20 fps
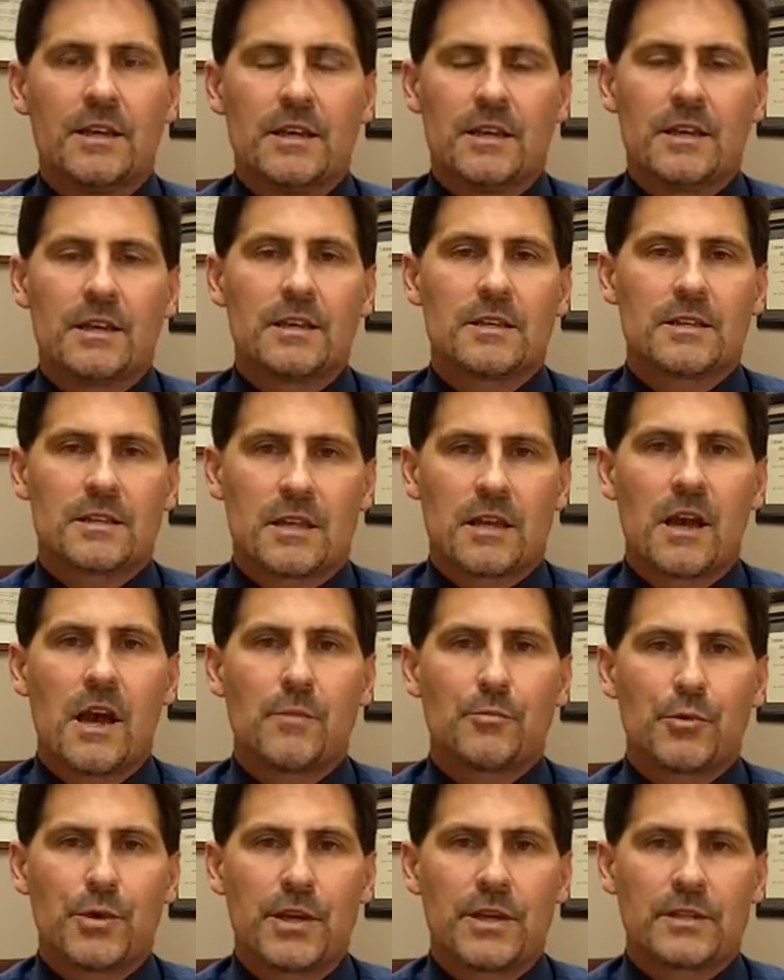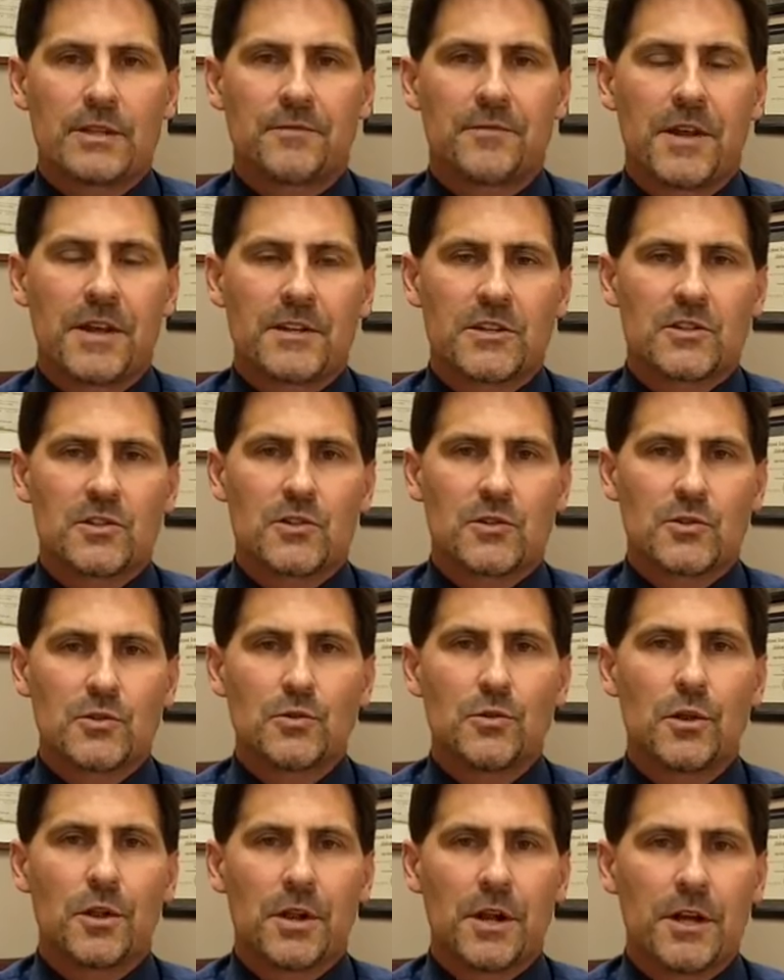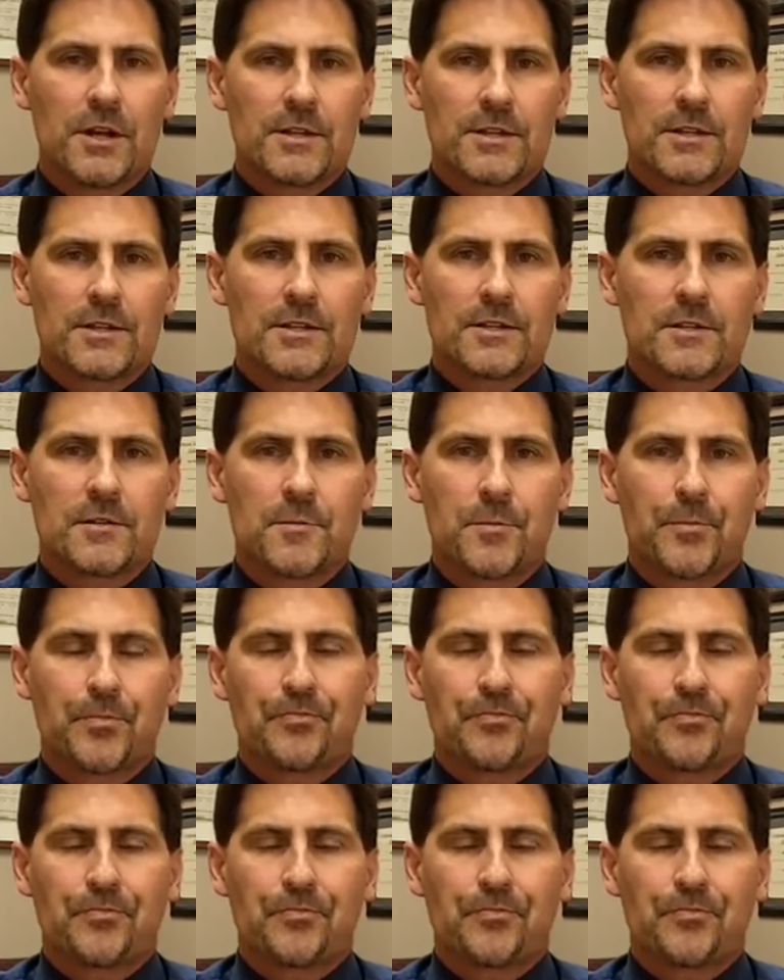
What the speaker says: is the Comprehensive Digestive Stool Analysis.